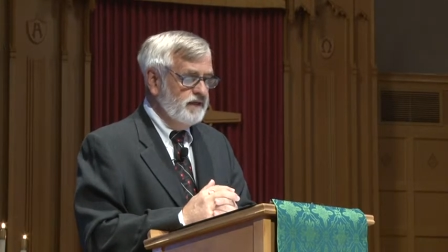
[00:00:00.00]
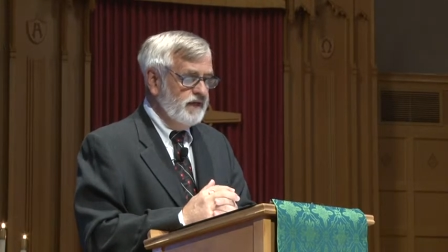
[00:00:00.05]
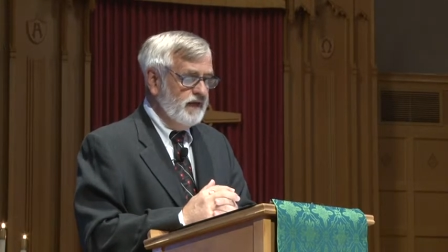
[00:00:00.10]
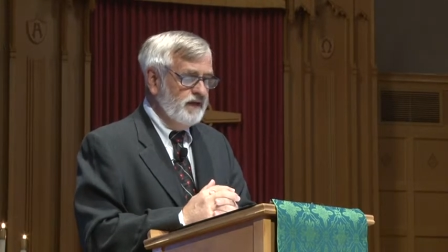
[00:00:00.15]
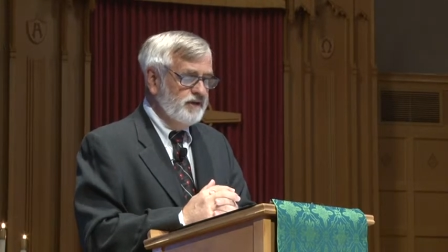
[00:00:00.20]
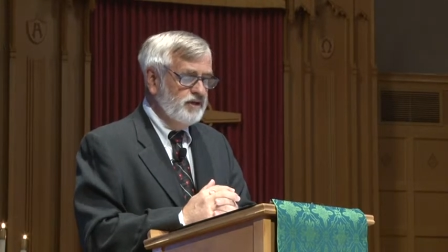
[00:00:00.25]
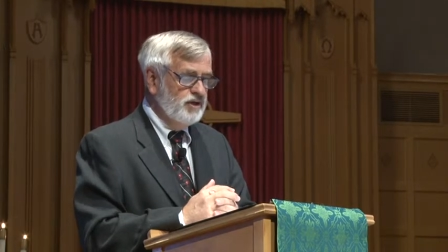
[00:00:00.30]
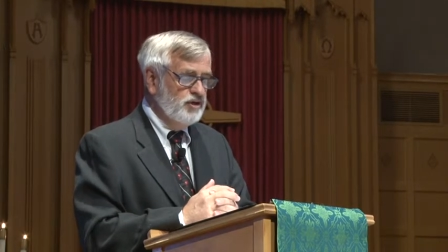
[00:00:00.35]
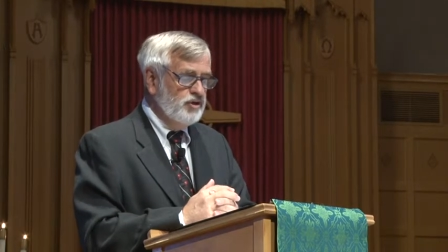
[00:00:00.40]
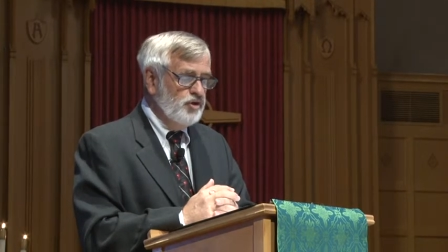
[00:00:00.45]

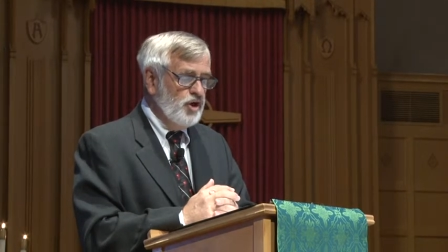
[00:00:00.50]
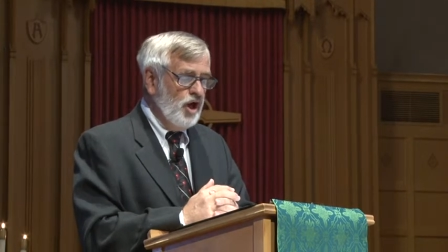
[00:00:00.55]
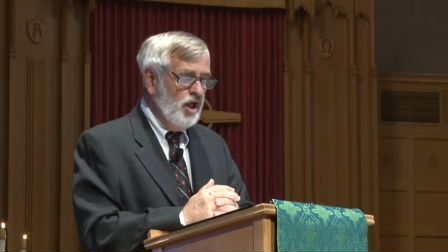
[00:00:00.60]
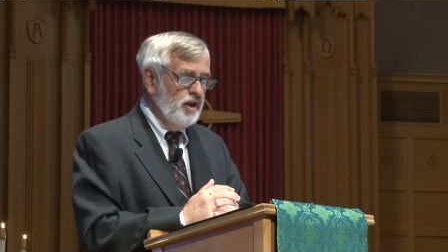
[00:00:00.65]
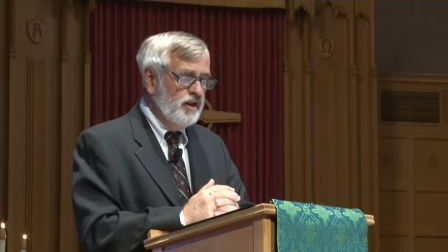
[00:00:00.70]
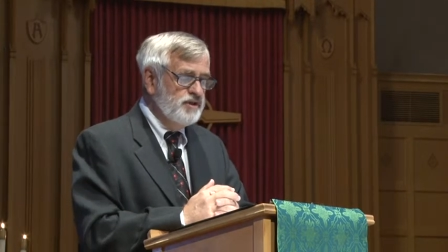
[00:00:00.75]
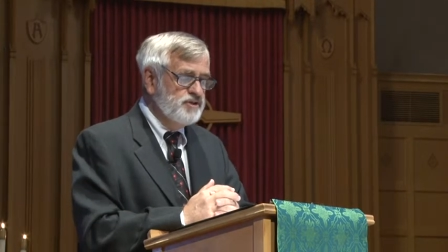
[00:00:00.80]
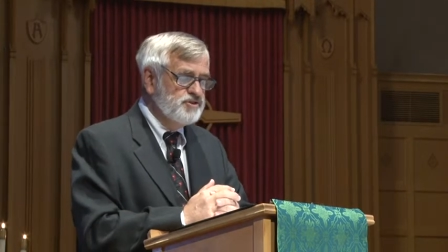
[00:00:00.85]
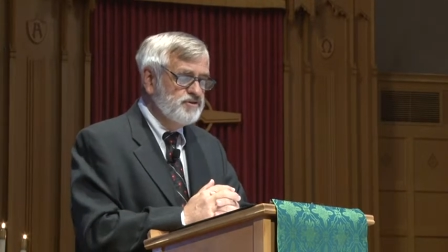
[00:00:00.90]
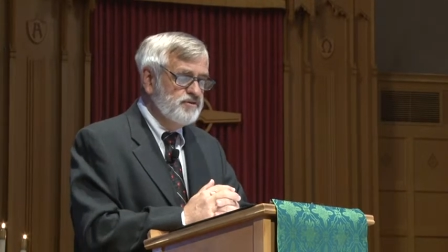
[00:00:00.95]
and
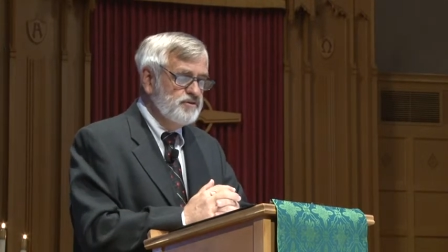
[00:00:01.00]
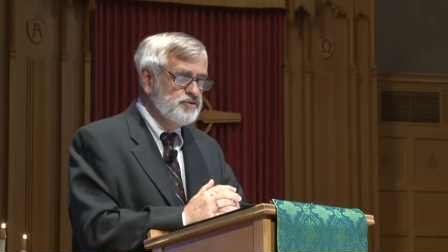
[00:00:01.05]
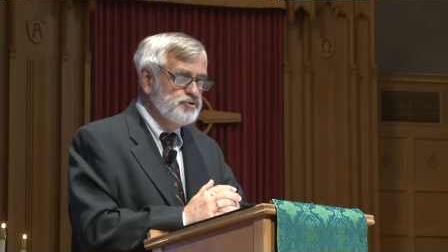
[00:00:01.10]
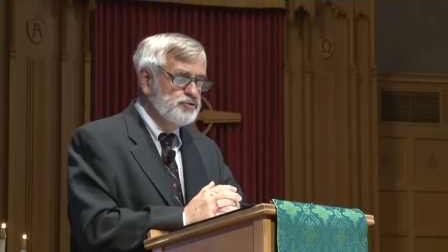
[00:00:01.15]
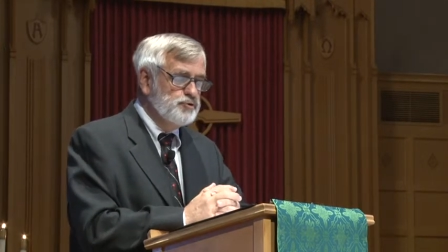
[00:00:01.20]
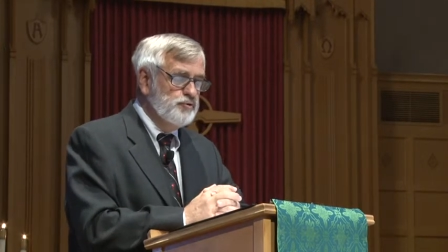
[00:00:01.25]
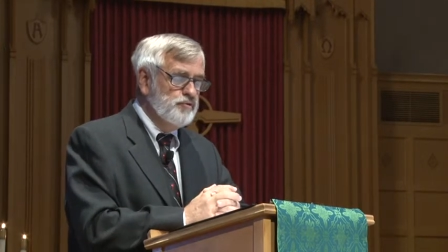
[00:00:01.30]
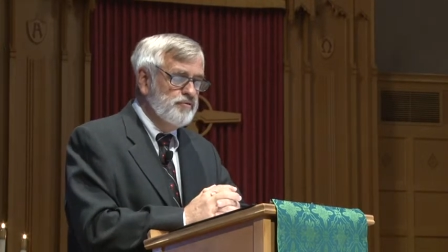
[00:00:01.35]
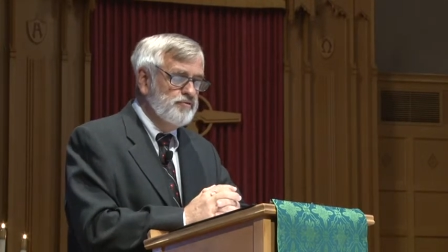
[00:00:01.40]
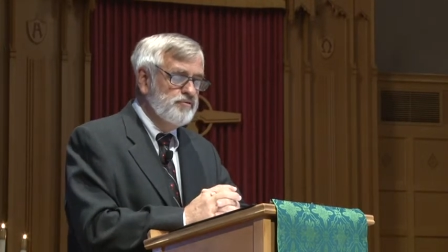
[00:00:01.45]
acknowledge the
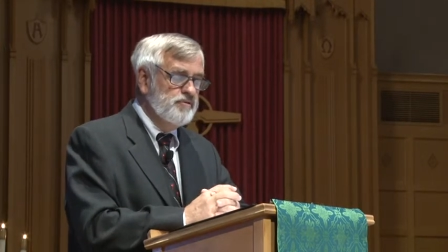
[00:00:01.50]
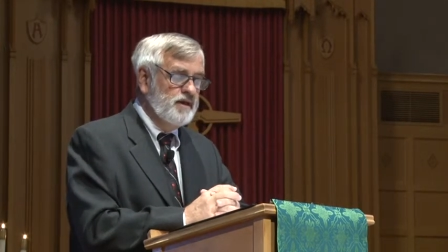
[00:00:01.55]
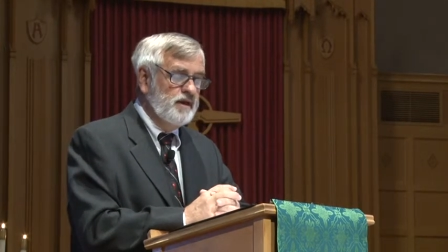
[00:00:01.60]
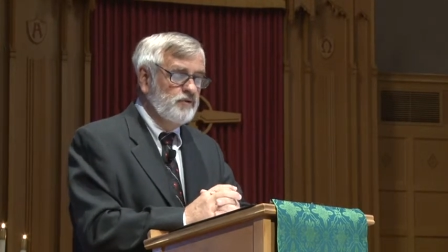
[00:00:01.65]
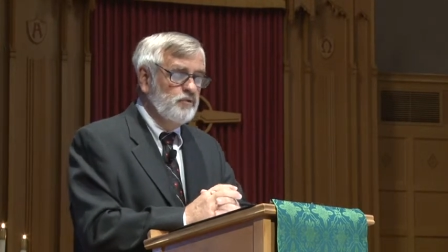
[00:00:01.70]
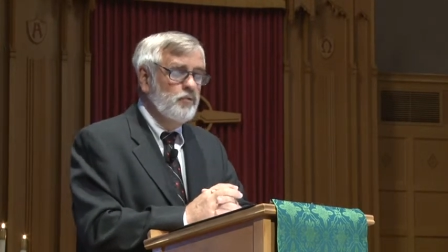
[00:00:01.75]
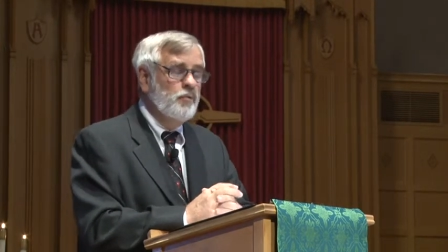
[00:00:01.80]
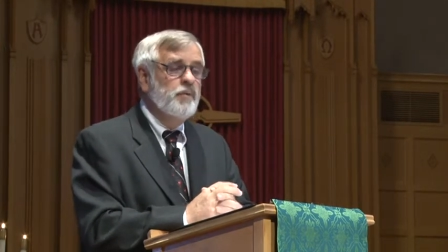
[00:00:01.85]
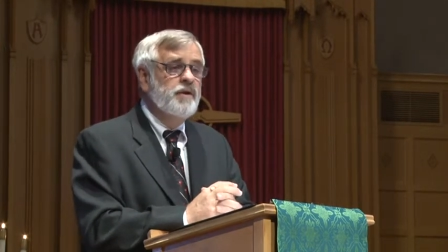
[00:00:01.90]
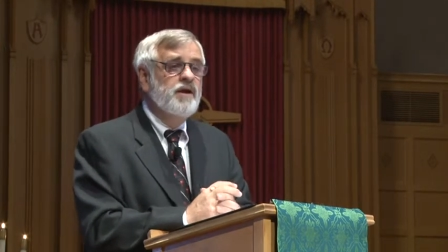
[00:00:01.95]
truth
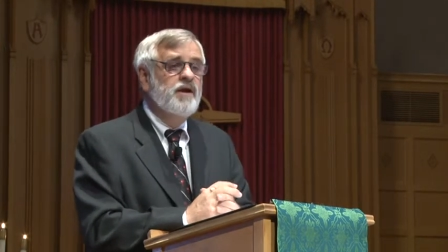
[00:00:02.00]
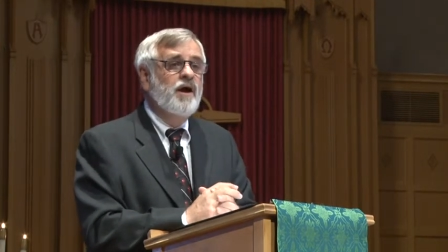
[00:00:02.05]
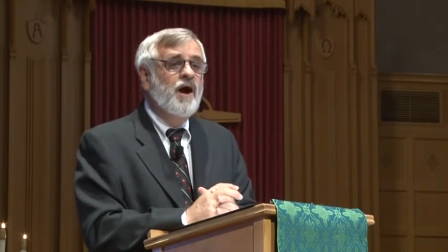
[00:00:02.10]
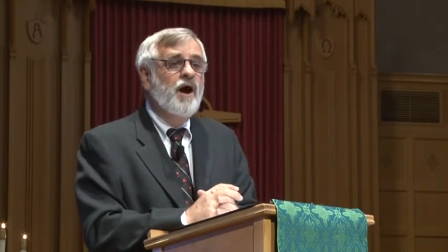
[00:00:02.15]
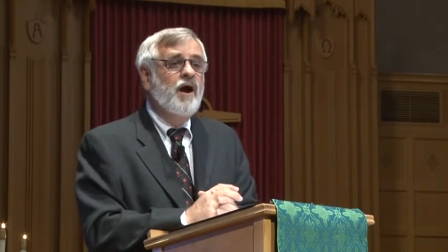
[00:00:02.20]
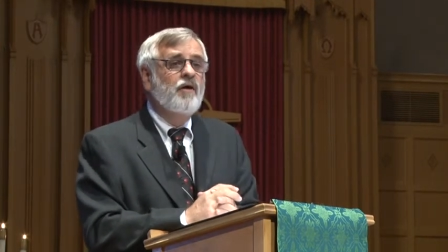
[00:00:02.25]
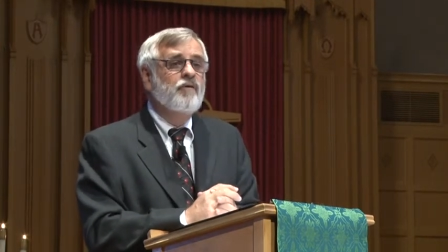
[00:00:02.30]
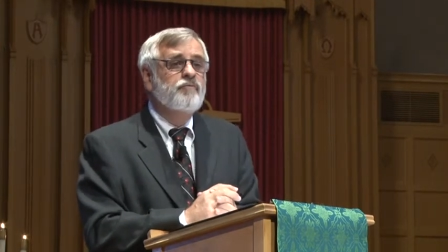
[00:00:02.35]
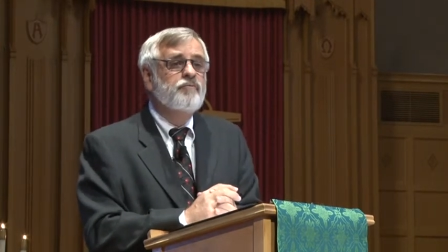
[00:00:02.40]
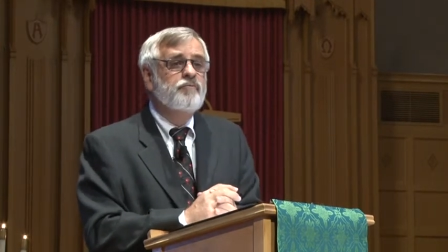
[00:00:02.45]
that we
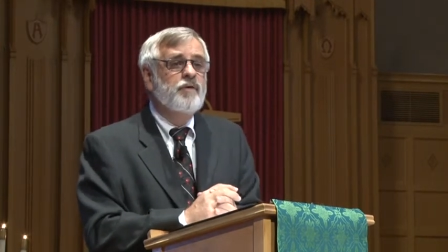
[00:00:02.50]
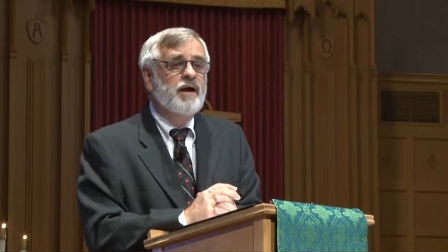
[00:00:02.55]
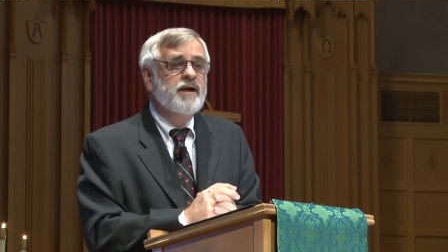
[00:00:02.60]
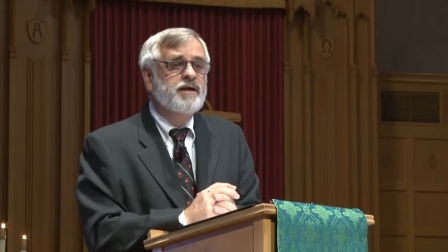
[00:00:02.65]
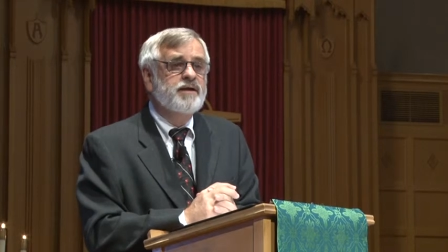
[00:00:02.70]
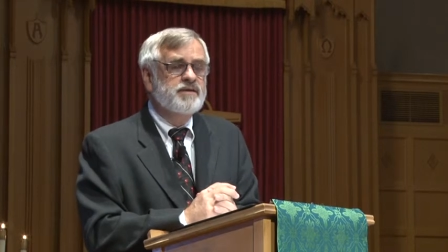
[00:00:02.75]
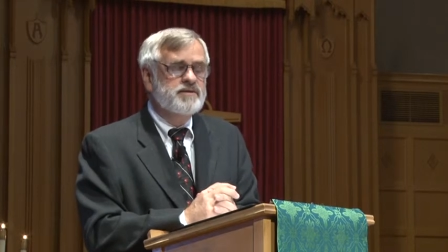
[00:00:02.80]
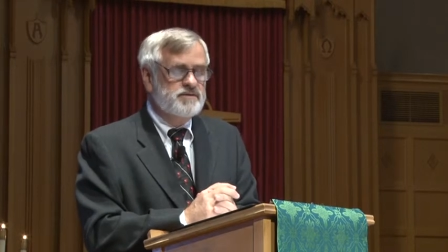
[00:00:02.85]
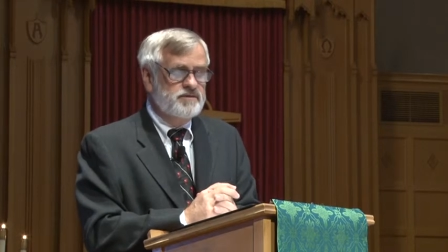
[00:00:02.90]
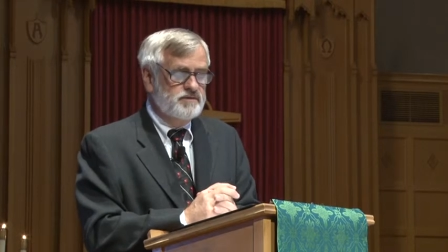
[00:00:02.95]
are
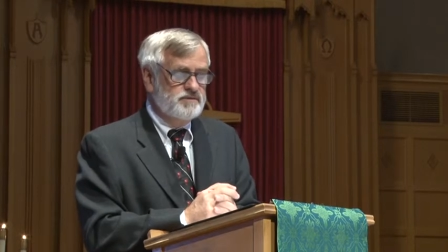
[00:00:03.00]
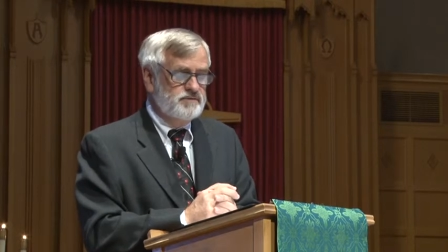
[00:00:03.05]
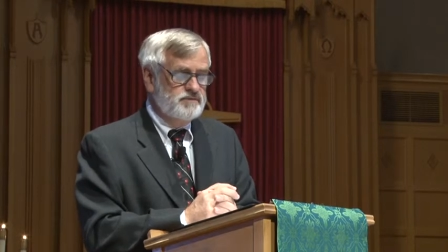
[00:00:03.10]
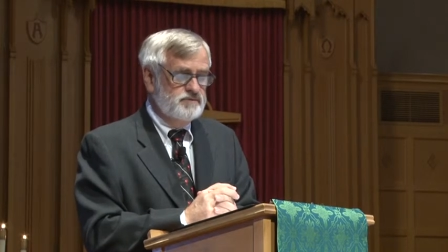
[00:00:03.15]
right,